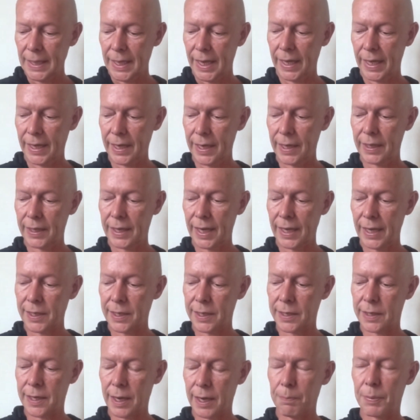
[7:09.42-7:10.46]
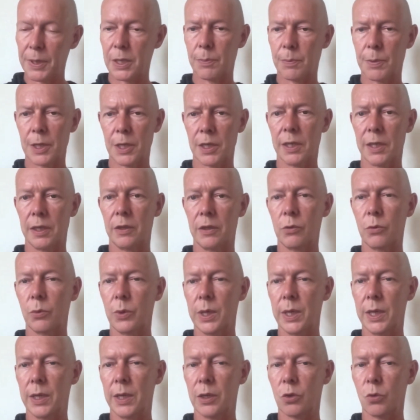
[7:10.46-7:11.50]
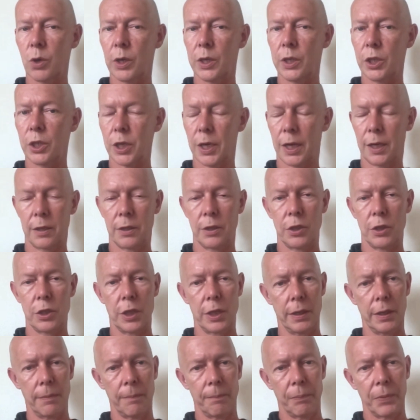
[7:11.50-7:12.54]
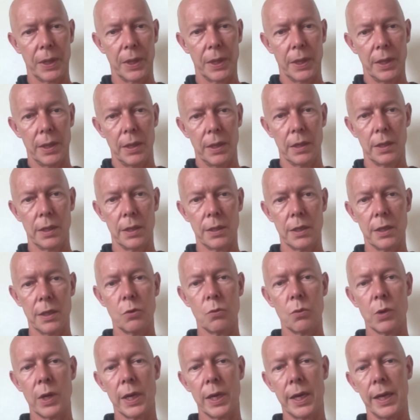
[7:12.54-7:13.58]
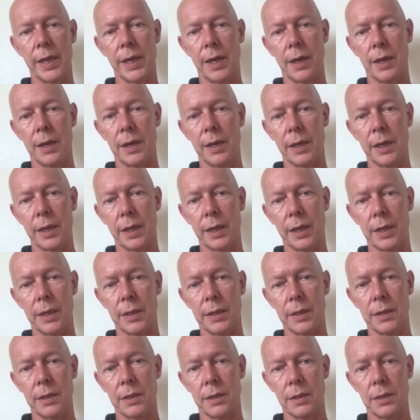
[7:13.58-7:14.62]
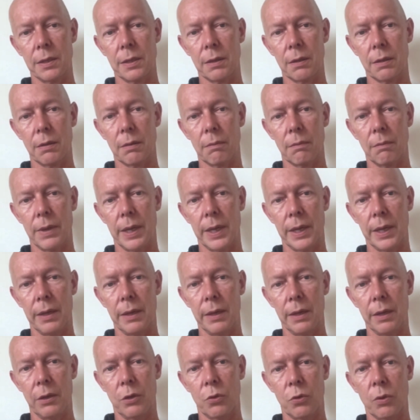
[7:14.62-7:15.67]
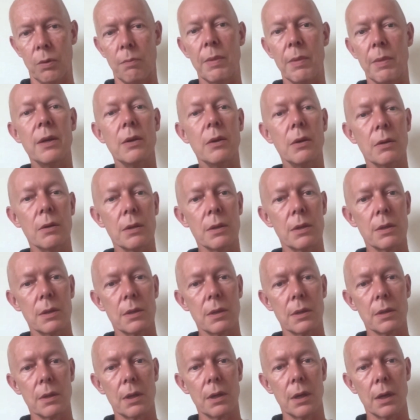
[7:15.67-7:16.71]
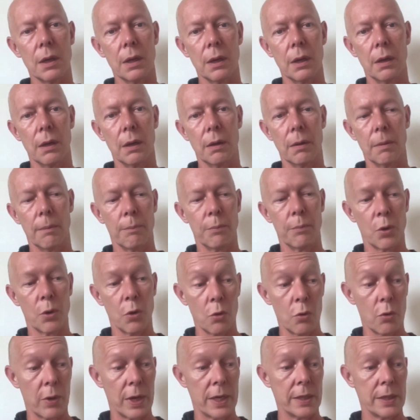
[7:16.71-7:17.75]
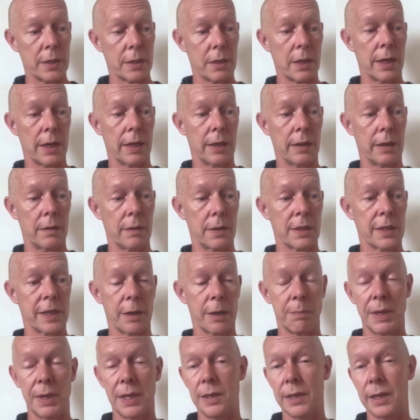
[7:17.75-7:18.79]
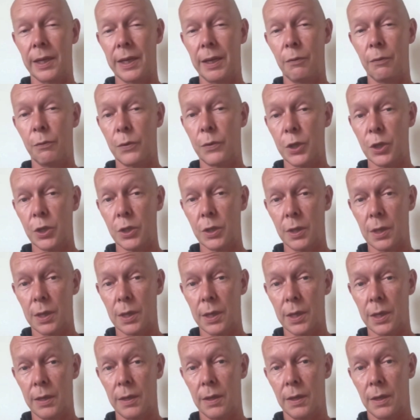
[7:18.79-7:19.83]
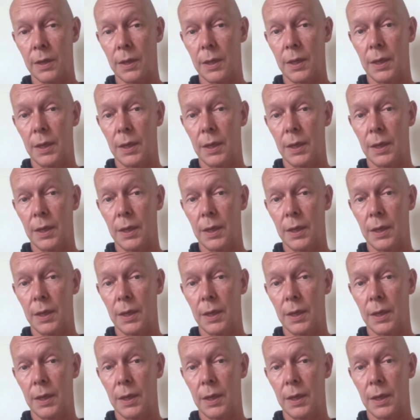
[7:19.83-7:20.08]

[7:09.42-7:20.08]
And that step, especially in 3D, is quite challenging. And this is where AI has made a tremendous progress at segmenting efficiently